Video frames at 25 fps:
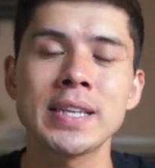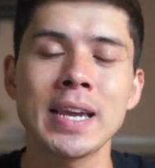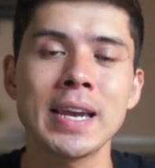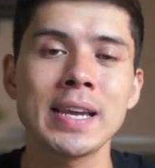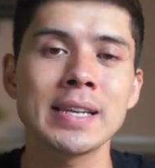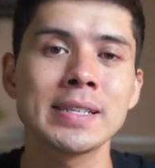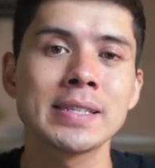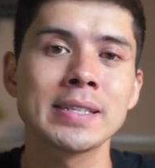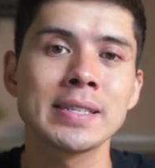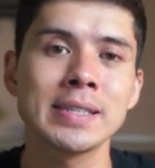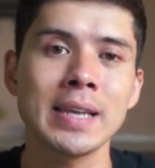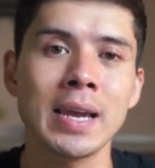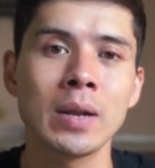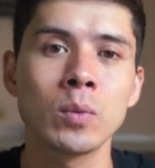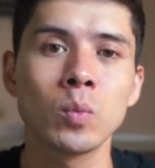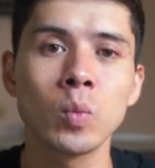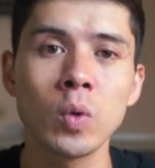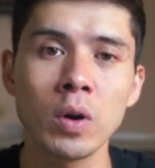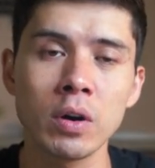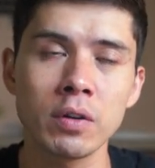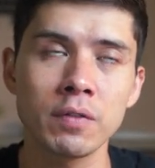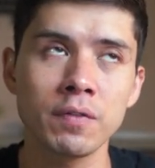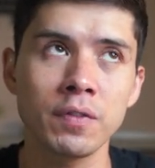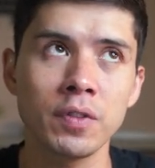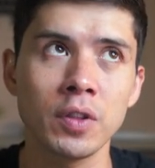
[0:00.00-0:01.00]
tasks and
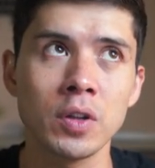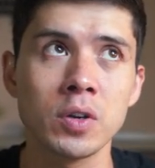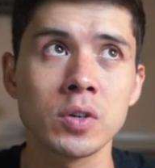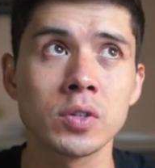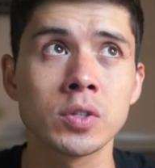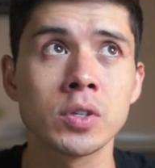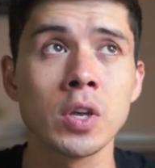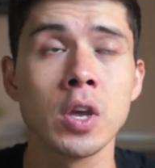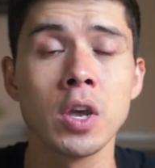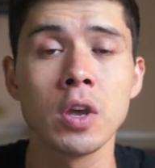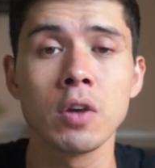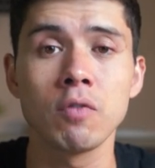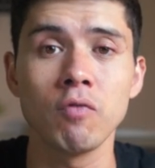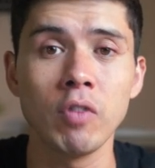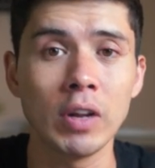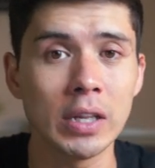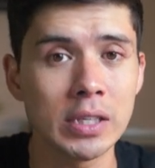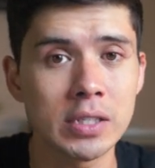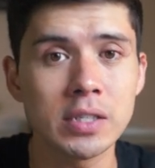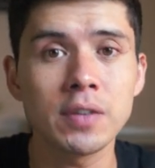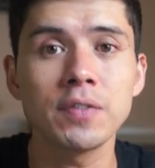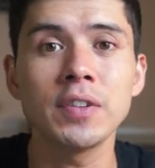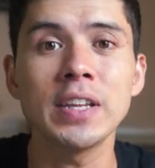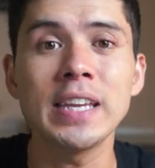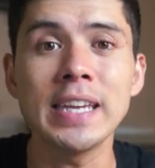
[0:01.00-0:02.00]
workflows
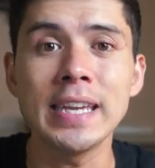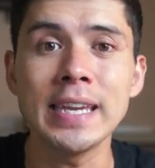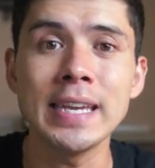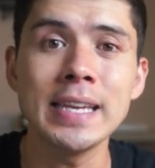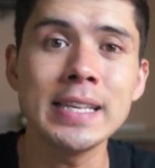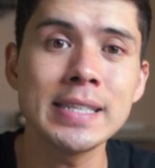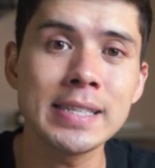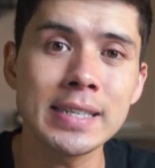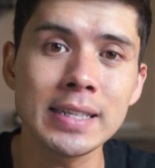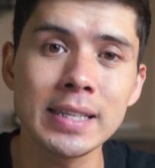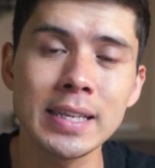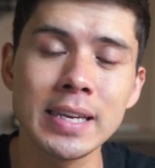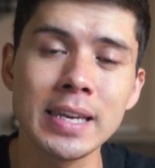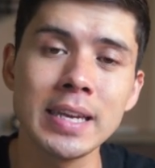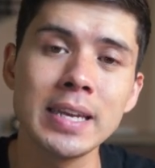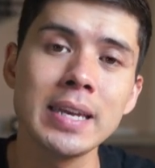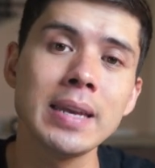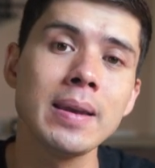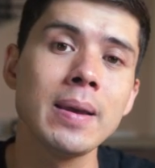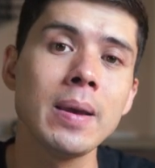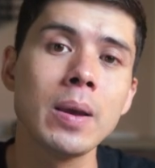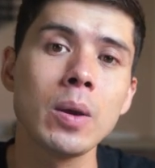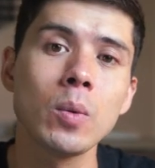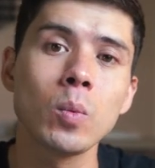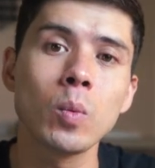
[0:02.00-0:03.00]
relatively
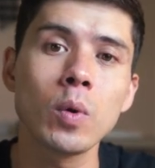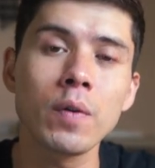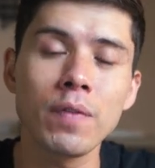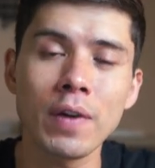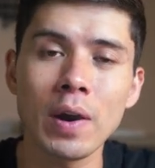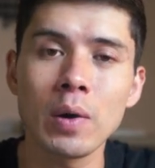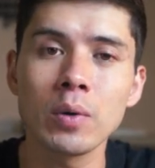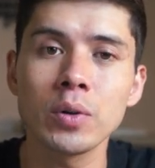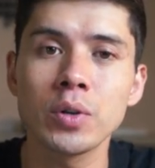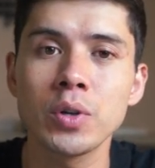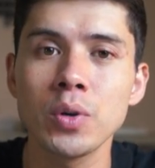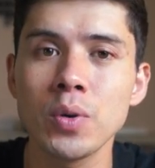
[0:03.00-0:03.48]
easily without